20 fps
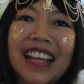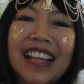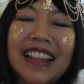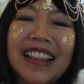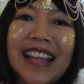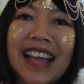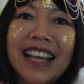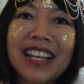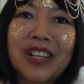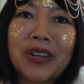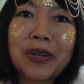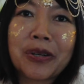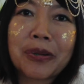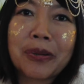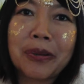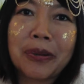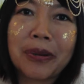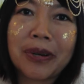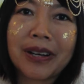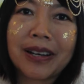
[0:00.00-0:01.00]
At your
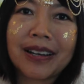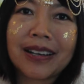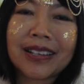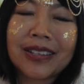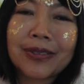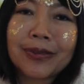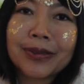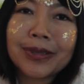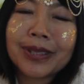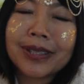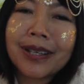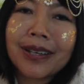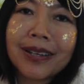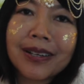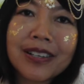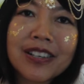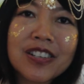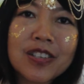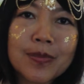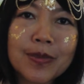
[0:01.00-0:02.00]
core, you really
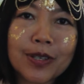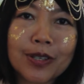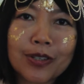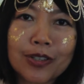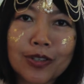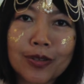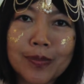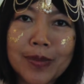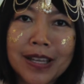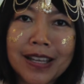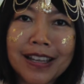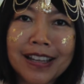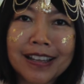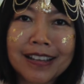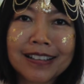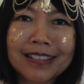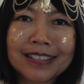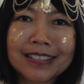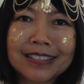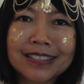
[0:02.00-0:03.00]
are a spiritual
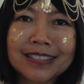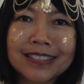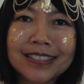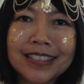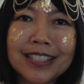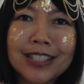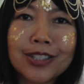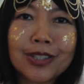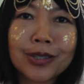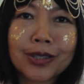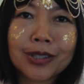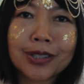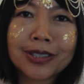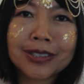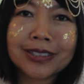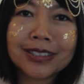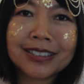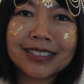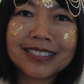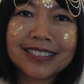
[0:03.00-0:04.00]
being,
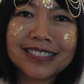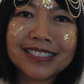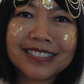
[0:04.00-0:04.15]
eternal,